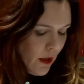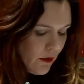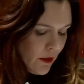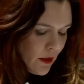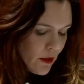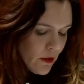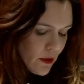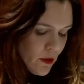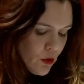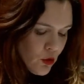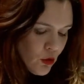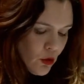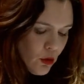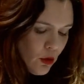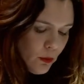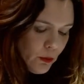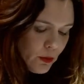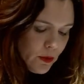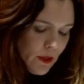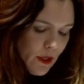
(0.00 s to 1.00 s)
The result
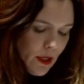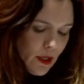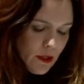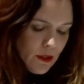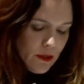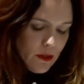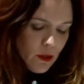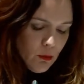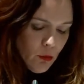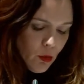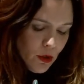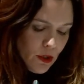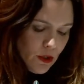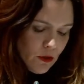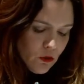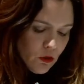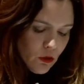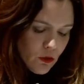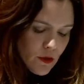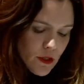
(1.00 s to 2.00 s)
obtained in the
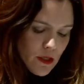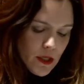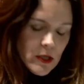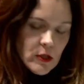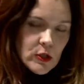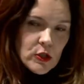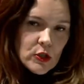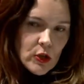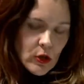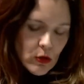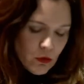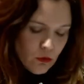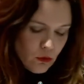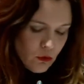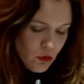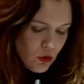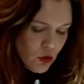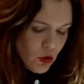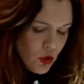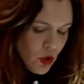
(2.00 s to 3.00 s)
monitor
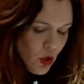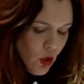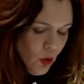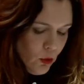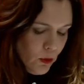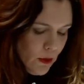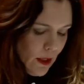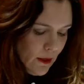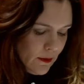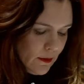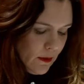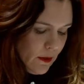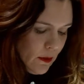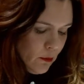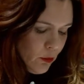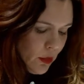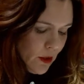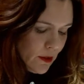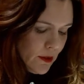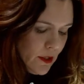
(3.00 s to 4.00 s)
session showed that the
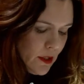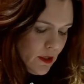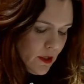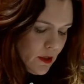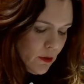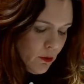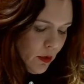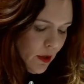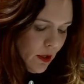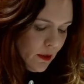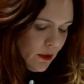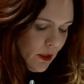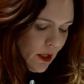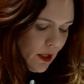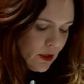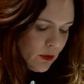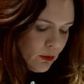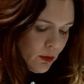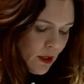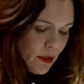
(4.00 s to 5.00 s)
participants
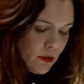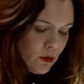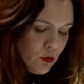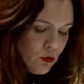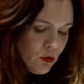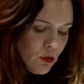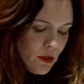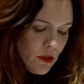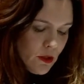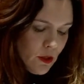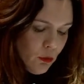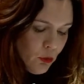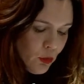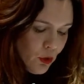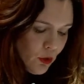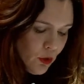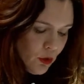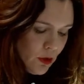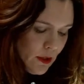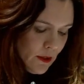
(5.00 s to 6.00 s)
advanced during the
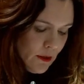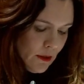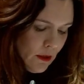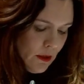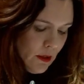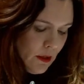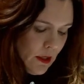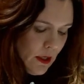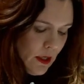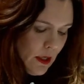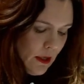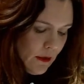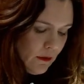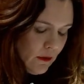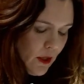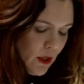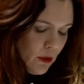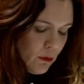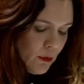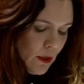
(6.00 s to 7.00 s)
project.
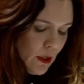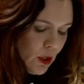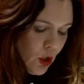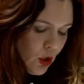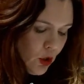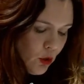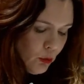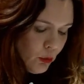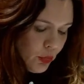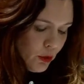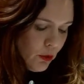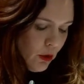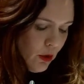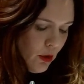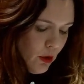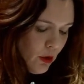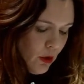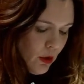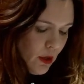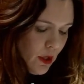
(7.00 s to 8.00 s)
They developed
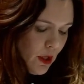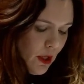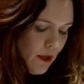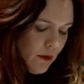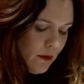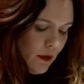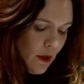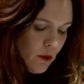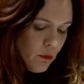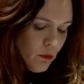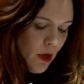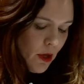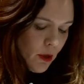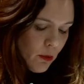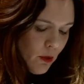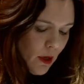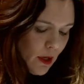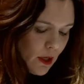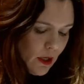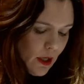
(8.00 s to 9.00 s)
their
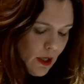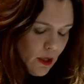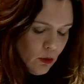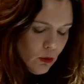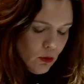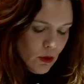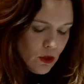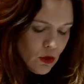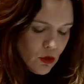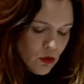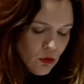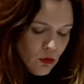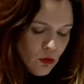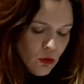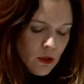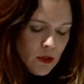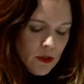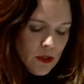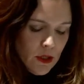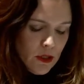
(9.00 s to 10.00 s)
verbal language
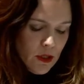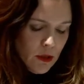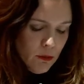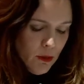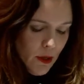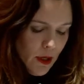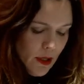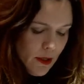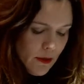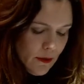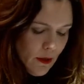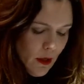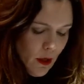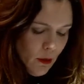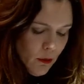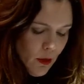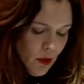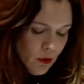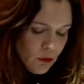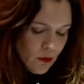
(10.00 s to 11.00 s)
during the debate
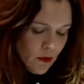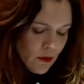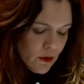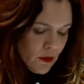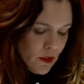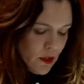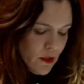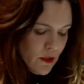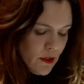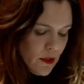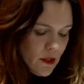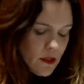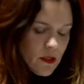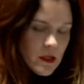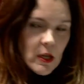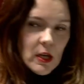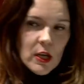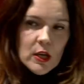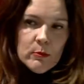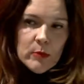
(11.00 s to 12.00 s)
about
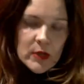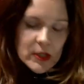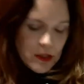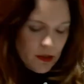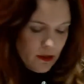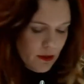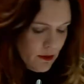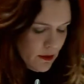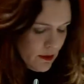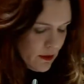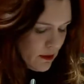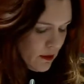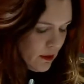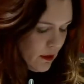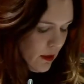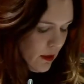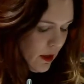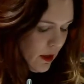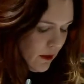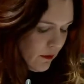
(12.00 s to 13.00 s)
artistic images.
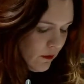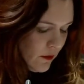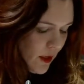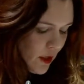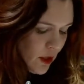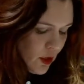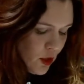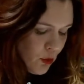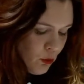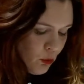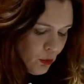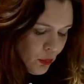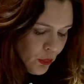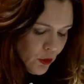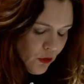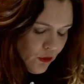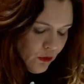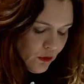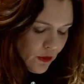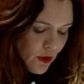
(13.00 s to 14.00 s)
They
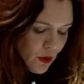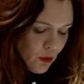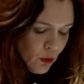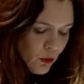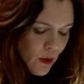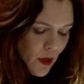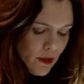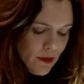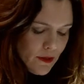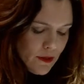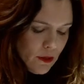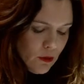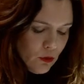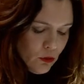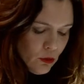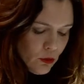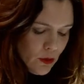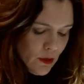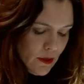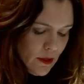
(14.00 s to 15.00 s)
improved their writing
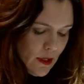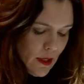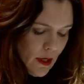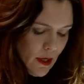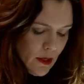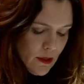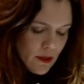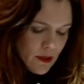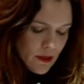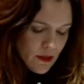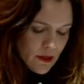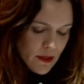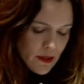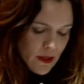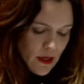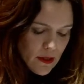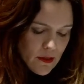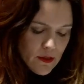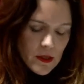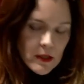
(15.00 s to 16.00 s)
during the
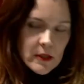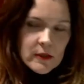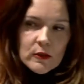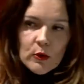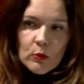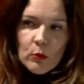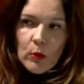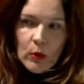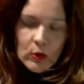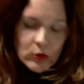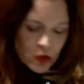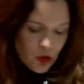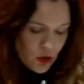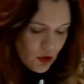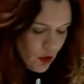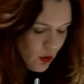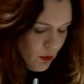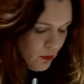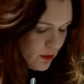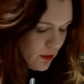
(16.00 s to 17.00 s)
exercise in the
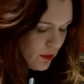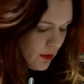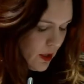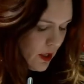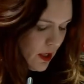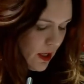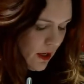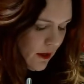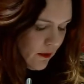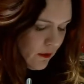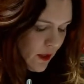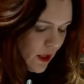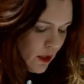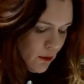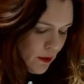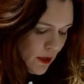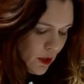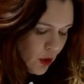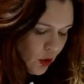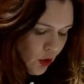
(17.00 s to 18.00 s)
workshops. They
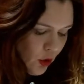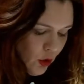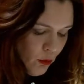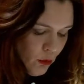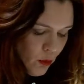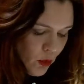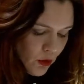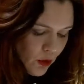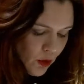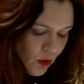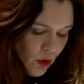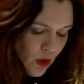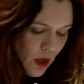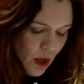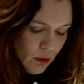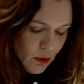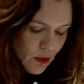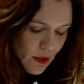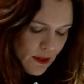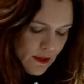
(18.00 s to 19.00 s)
become more
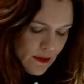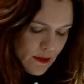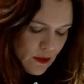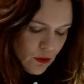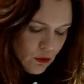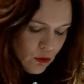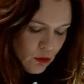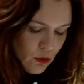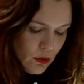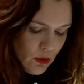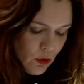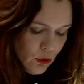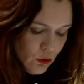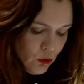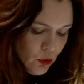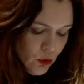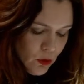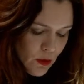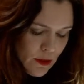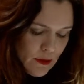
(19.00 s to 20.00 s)
collaborative
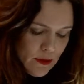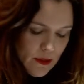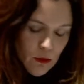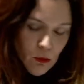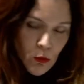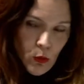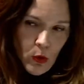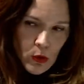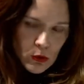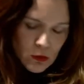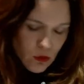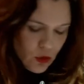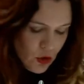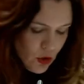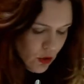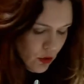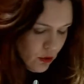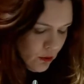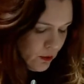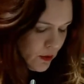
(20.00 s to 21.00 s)
during the
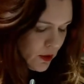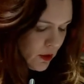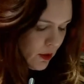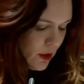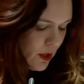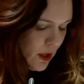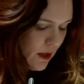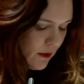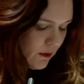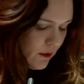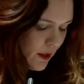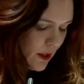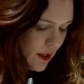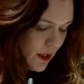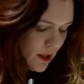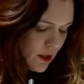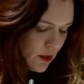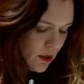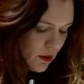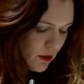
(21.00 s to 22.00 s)
workshops. They
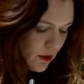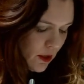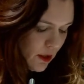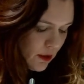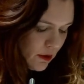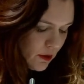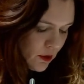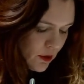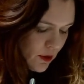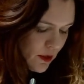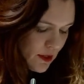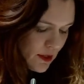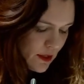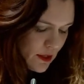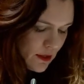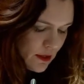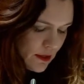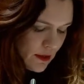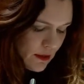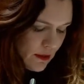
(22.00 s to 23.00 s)

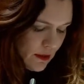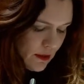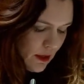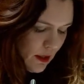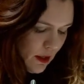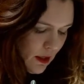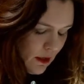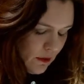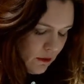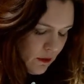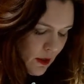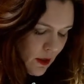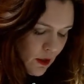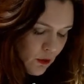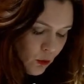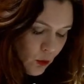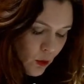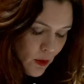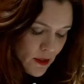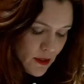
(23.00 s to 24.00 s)
increases
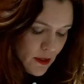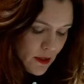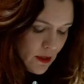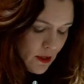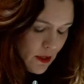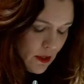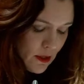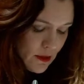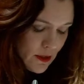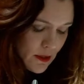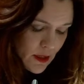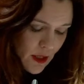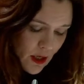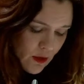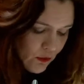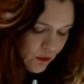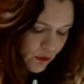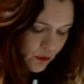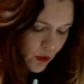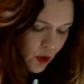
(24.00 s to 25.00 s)
their
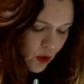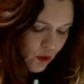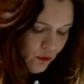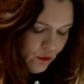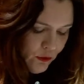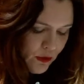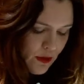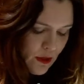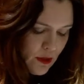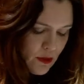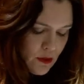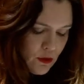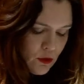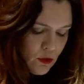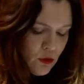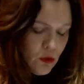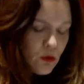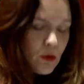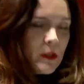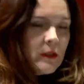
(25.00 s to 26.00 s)
self-confidence
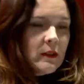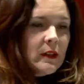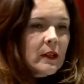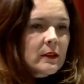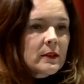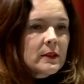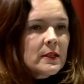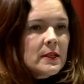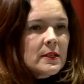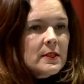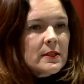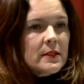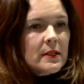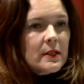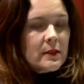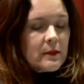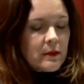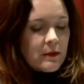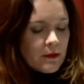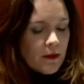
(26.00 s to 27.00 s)
during the
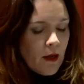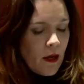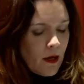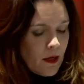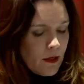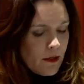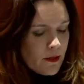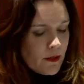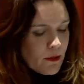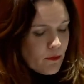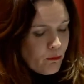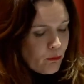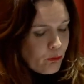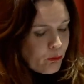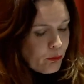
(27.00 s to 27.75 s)
artistic tasks,